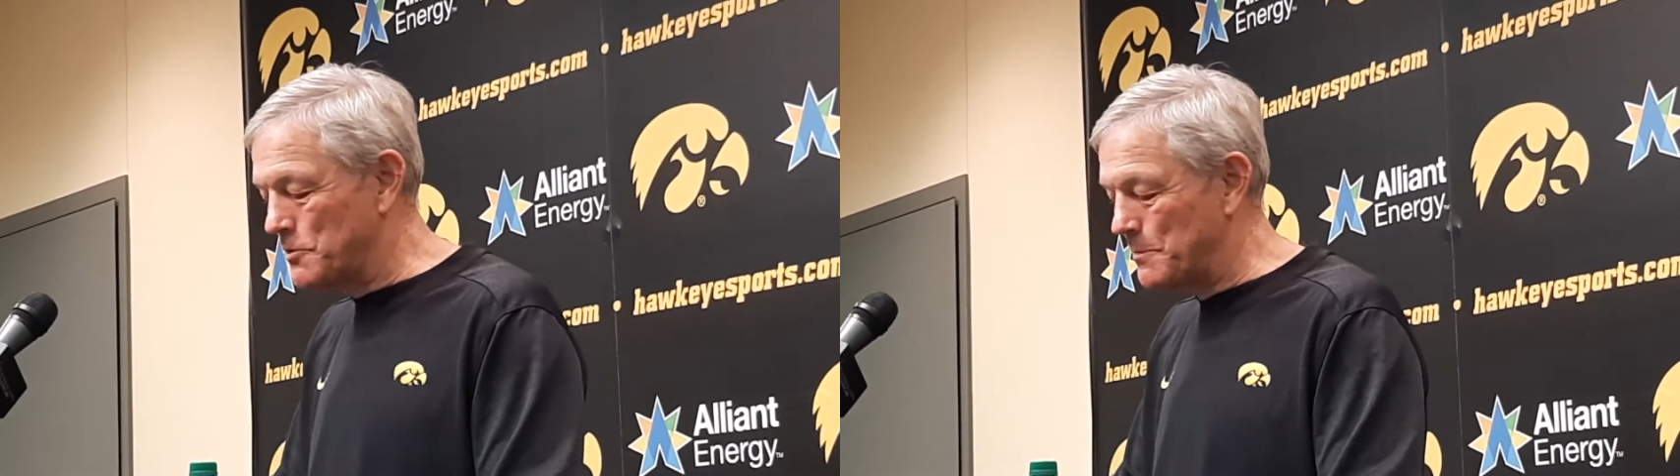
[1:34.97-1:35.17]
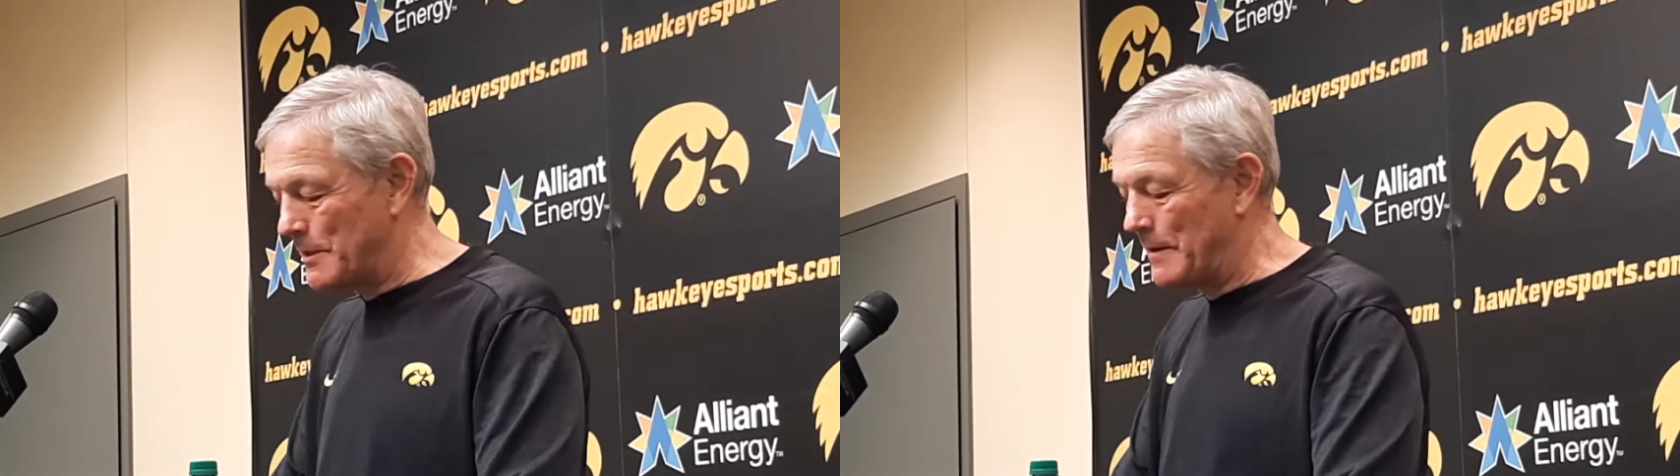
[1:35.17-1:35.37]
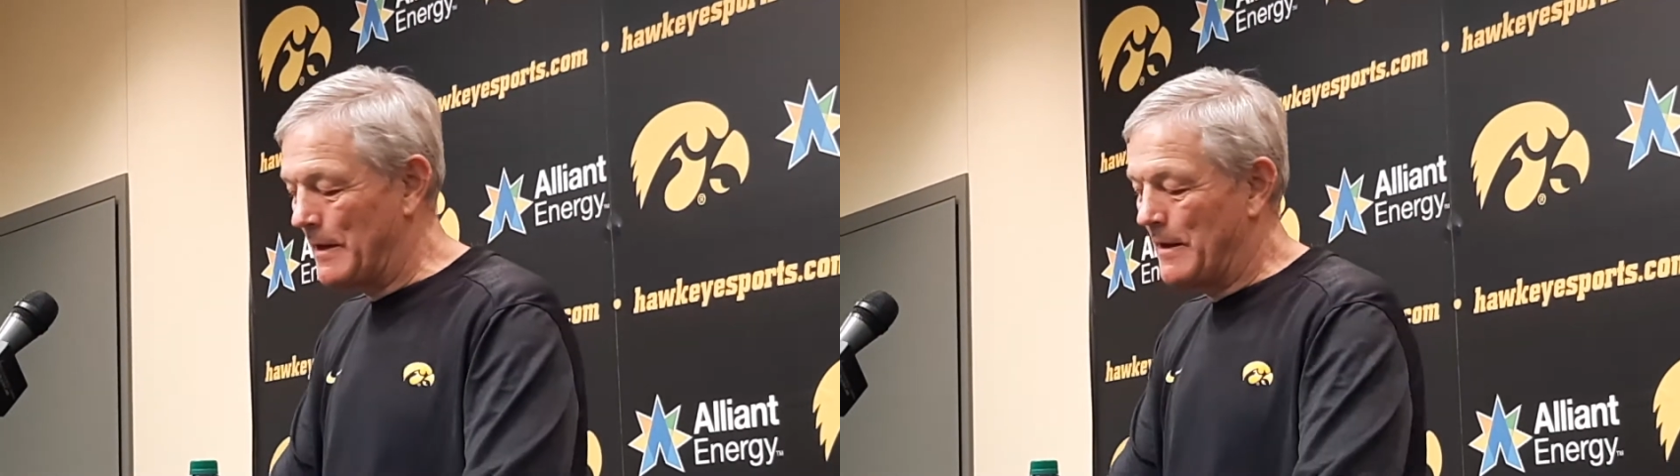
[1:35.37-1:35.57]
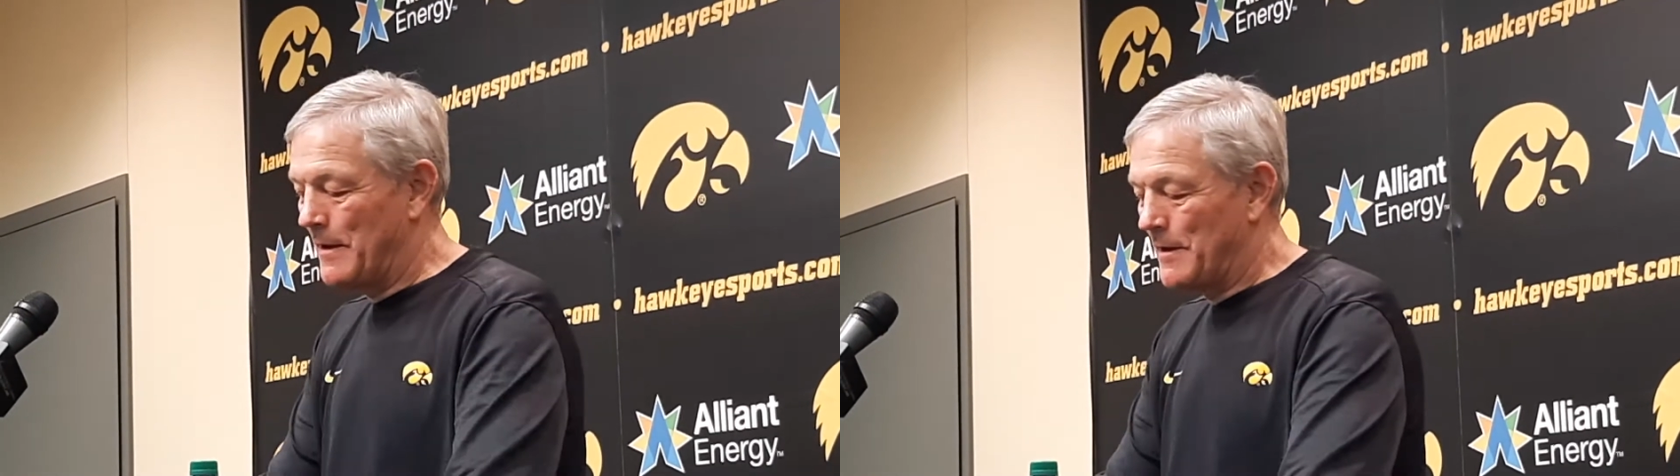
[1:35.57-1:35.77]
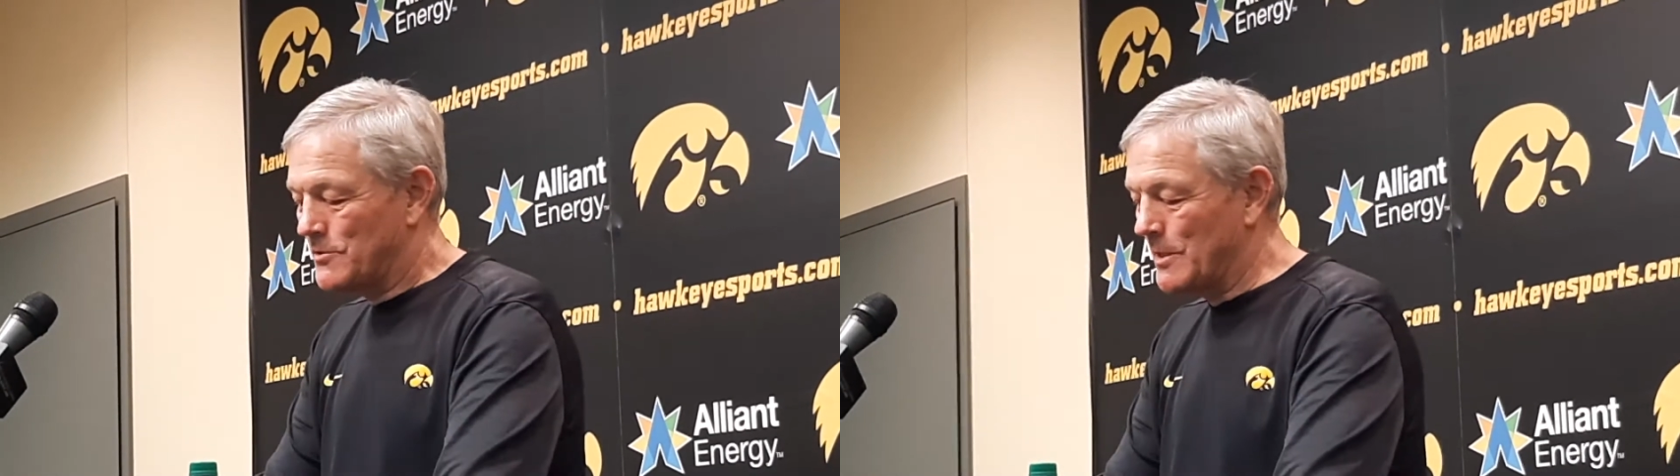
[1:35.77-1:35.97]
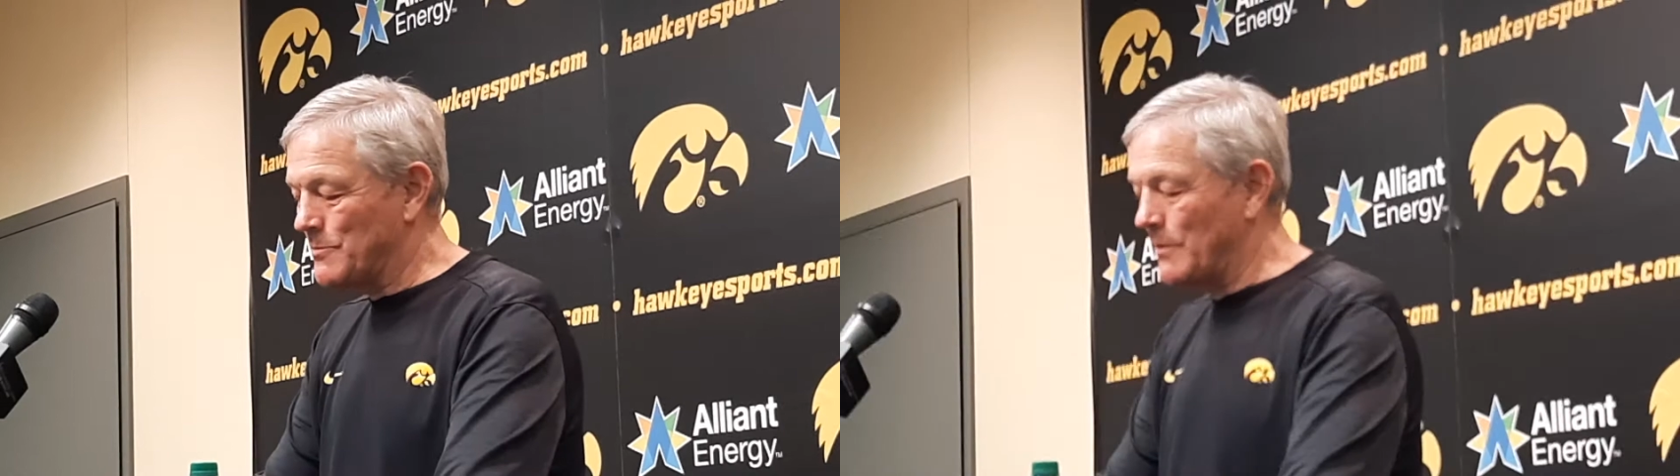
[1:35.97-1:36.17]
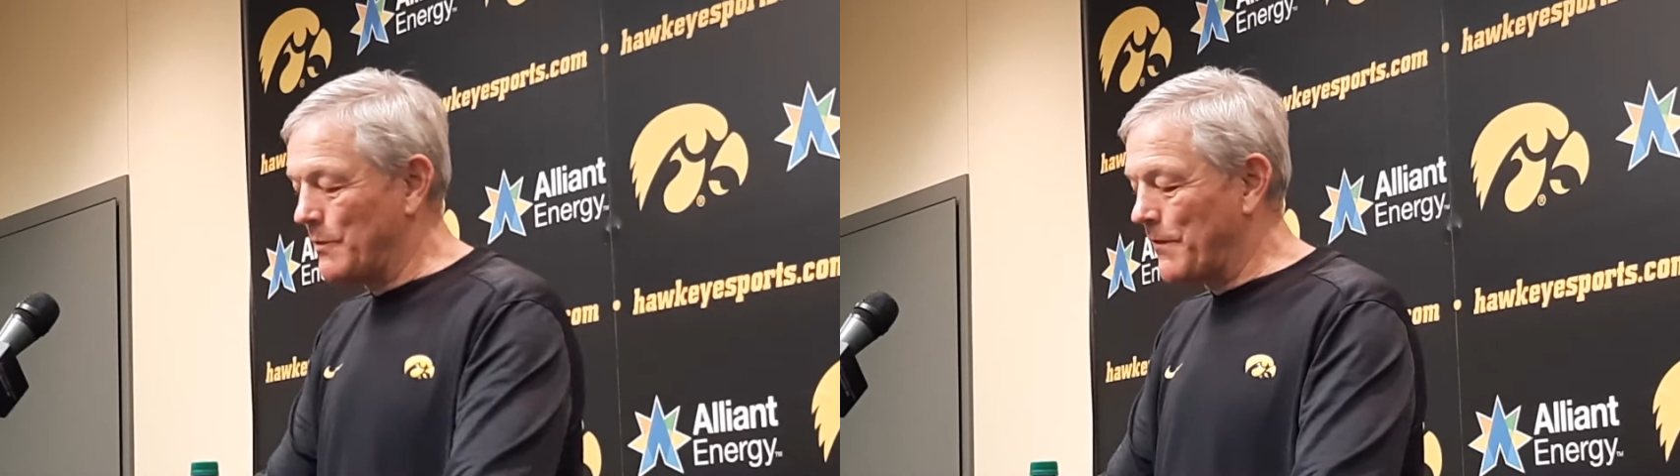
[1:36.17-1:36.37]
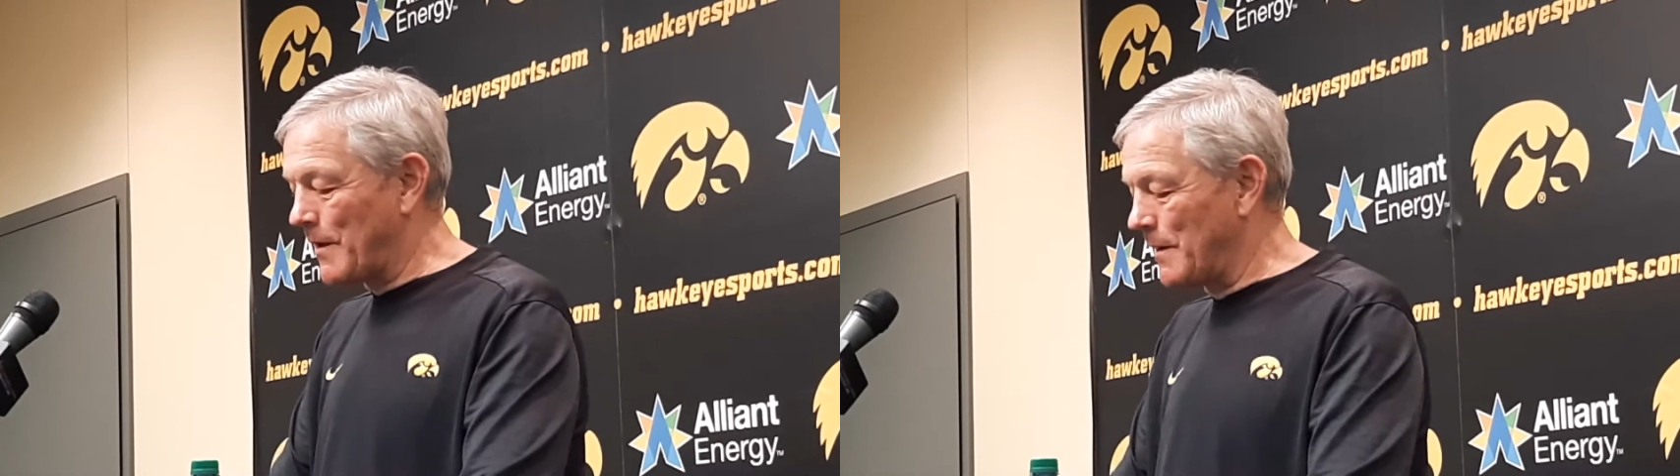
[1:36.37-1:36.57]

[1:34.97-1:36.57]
But seems like we've had